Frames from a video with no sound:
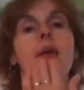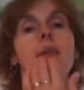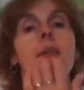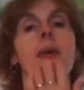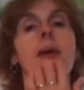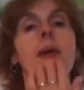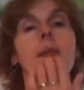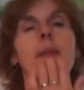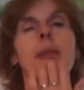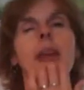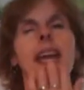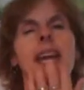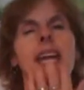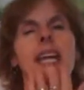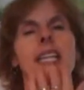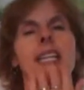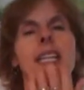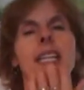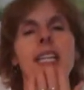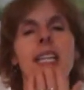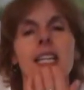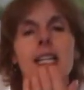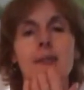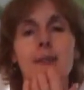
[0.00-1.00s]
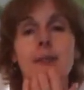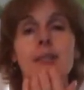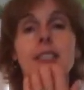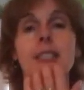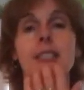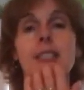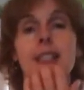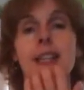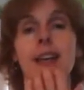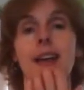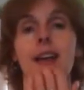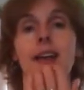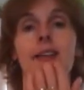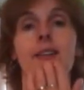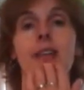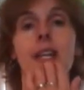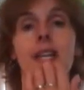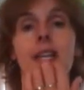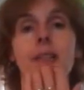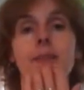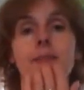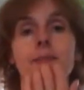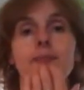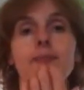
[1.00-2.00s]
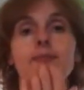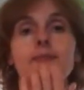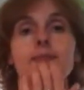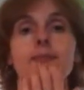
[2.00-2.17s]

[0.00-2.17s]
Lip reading: My pain that I'm still having,